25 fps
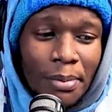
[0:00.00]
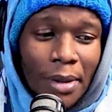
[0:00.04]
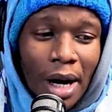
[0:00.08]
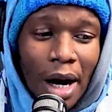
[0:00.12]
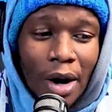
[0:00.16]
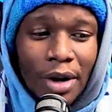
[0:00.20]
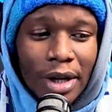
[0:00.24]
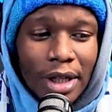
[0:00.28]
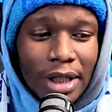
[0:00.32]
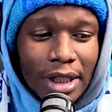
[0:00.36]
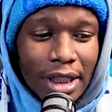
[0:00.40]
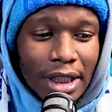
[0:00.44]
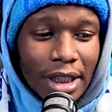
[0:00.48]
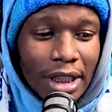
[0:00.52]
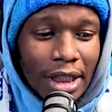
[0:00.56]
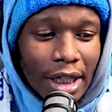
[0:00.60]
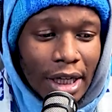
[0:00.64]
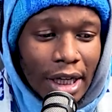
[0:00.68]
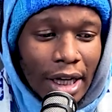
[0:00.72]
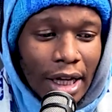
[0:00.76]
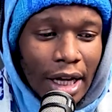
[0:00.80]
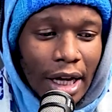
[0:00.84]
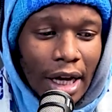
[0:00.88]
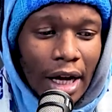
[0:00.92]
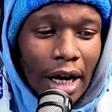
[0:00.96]
our D.
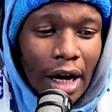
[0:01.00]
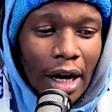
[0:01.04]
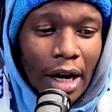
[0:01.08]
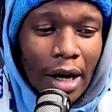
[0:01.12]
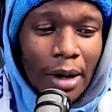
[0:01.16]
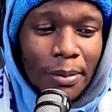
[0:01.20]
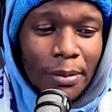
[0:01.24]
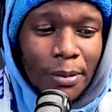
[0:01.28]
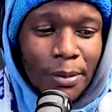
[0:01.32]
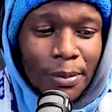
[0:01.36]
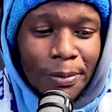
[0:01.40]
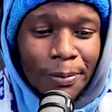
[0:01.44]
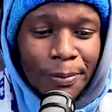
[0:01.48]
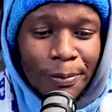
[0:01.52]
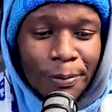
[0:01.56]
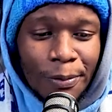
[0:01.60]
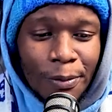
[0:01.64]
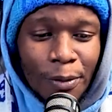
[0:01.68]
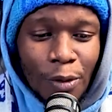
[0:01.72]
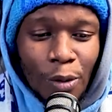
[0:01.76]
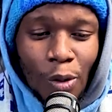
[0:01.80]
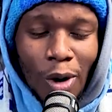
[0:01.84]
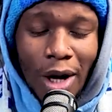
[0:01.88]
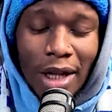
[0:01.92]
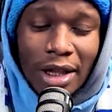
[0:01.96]

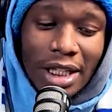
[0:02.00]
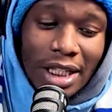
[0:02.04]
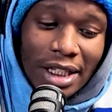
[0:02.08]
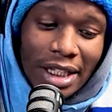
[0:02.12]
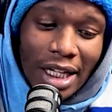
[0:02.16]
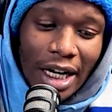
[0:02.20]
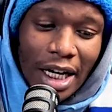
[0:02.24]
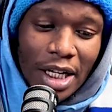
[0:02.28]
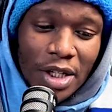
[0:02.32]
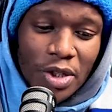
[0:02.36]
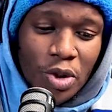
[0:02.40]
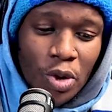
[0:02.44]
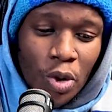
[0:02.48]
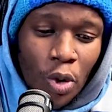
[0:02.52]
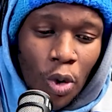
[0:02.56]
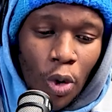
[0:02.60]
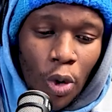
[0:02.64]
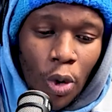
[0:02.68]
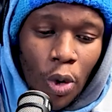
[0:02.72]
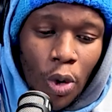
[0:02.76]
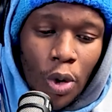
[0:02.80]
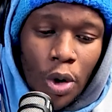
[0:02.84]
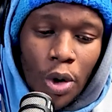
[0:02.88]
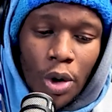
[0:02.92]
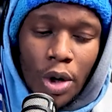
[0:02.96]
One thing that I
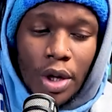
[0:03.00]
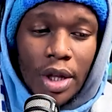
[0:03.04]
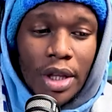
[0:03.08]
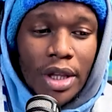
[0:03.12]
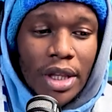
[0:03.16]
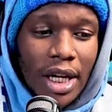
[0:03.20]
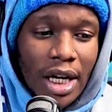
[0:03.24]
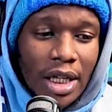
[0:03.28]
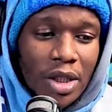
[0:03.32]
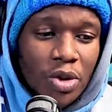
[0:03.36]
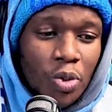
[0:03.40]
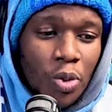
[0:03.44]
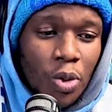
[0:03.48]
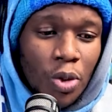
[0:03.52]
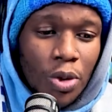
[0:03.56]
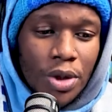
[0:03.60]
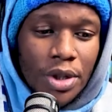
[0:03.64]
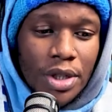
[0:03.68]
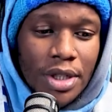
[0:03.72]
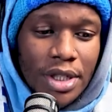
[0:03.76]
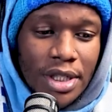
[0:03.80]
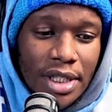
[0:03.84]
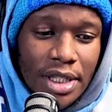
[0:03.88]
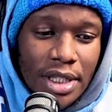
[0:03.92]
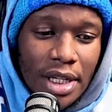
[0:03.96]
saw that
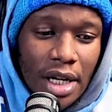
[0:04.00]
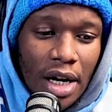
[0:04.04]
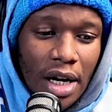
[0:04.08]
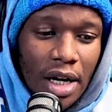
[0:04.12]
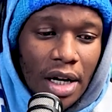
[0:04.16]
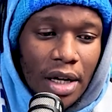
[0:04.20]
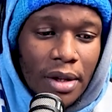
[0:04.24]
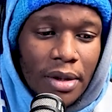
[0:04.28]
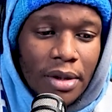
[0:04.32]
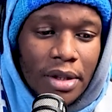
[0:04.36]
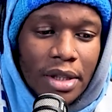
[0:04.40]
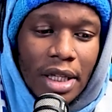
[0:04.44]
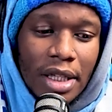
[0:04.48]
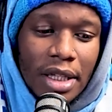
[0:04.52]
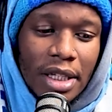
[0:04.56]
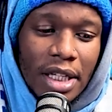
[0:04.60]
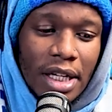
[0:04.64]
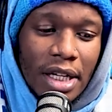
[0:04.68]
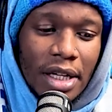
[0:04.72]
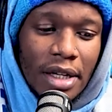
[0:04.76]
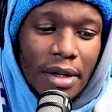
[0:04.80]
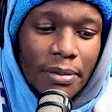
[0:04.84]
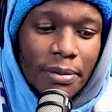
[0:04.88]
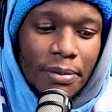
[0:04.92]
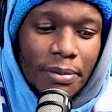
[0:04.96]
was that
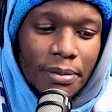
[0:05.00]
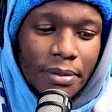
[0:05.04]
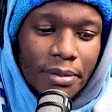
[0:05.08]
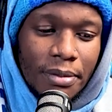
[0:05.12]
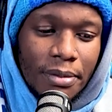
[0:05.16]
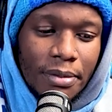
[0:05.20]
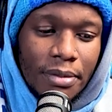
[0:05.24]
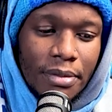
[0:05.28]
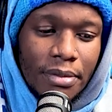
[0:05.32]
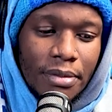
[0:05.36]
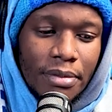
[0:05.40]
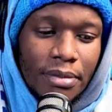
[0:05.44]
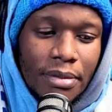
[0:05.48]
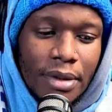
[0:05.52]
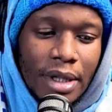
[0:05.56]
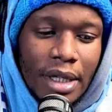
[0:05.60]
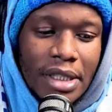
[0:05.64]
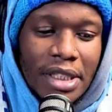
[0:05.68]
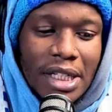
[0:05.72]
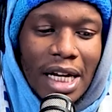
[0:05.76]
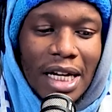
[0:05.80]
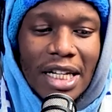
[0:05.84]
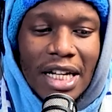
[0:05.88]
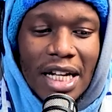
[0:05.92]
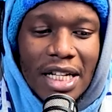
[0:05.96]
the
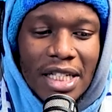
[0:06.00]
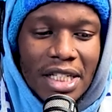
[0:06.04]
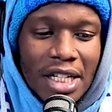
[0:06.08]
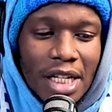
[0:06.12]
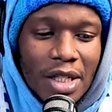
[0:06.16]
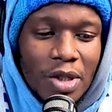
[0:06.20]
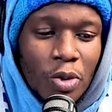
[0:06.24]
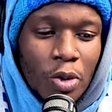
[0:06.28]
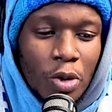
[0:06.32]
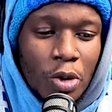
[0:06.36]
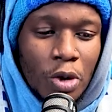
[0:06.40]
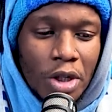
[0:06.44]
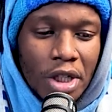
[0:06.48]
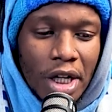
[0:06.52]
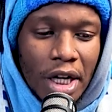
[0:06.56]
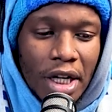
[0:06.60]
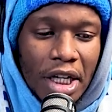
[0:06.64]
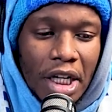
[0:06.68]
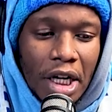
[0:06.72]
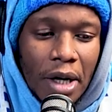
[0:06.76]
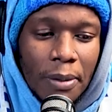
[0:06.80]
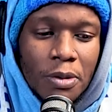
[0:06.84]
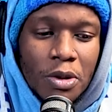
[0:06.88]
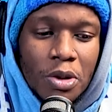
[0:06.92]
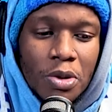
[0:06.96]
Italians just could not
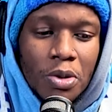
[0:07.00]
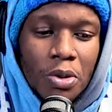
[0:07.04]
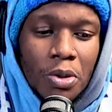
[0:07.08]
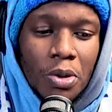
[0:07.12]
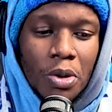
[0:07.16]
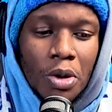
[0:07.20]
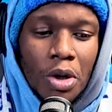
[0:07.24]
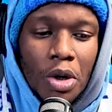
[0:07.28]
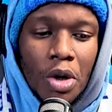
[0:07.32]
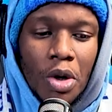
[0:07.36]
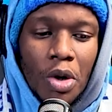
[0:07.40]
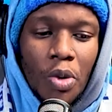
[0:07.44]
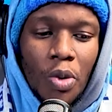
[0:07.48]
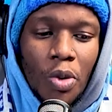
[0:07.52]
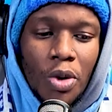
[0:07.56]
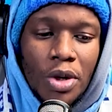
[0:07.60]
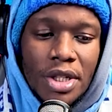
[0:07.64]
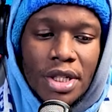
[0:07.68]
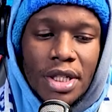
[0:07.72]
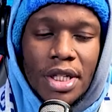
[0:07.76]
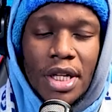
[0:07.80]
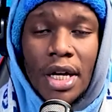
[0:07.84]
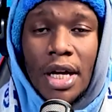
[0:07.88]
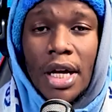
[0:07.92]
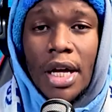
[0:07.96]
adapt to
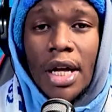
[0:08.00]
was